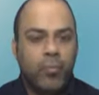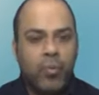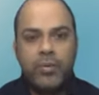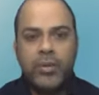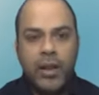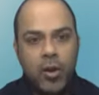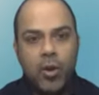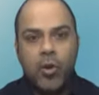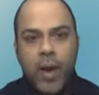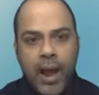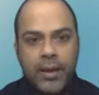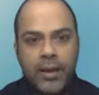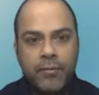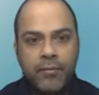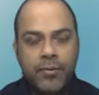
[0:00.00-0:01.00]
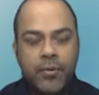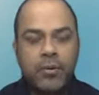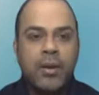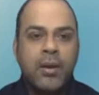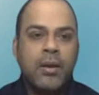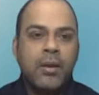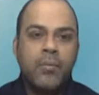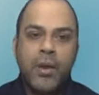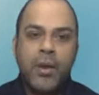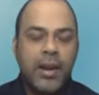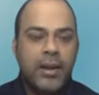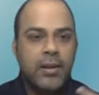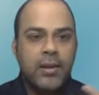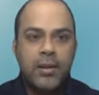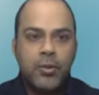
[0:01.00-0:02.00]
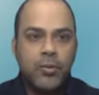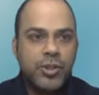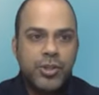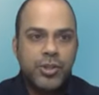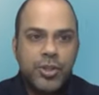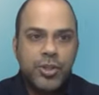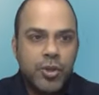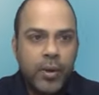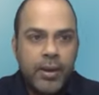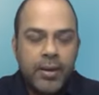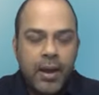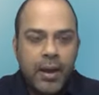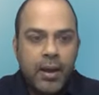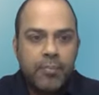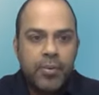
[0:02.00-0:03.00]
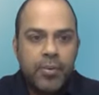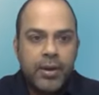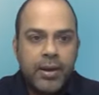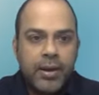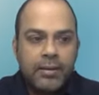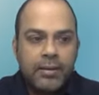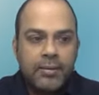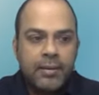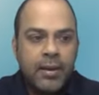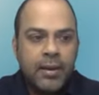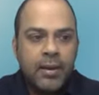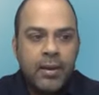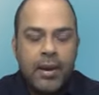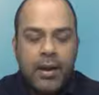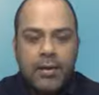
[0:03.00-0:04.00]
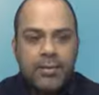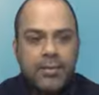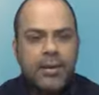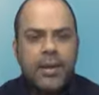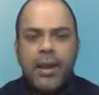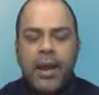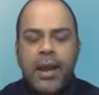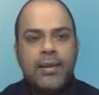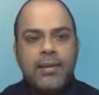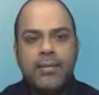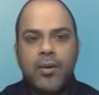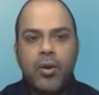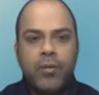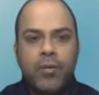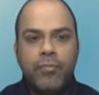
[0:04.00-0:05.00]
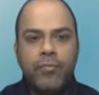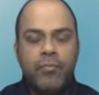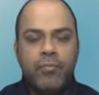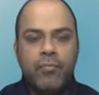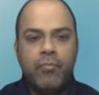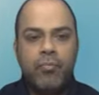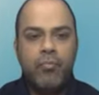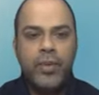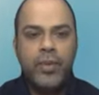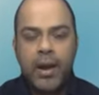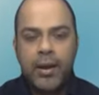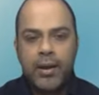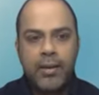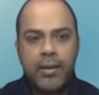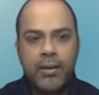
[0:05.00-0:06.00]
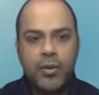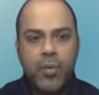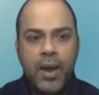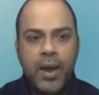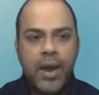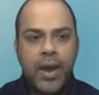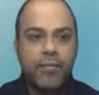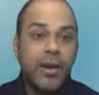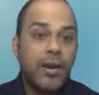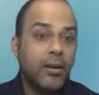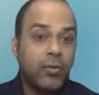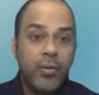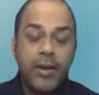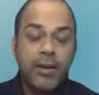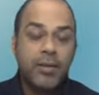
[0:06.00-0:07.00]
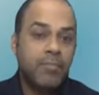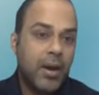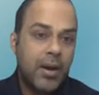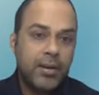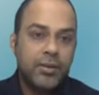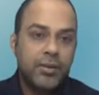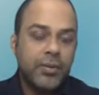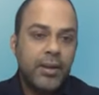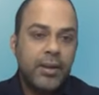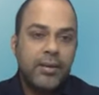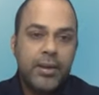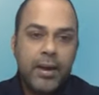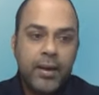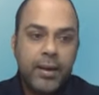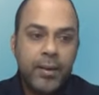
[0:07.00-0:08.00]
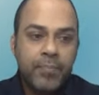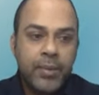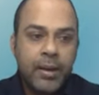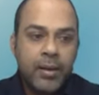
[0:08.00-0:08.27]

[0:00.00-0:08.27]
the low-hanging fruit. We are letting you just join our products, sell any sort of data that you have. We are creating markets for that data.